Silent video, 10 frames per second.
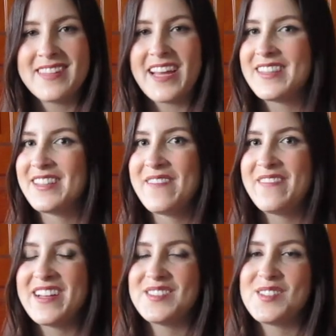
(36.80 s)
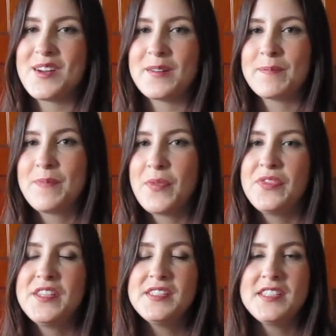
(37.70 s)
I love that song.
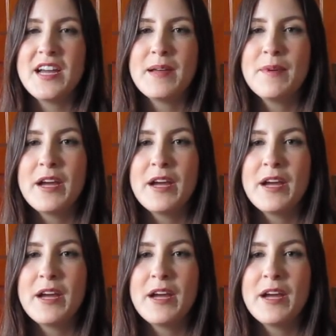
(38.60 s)
This time,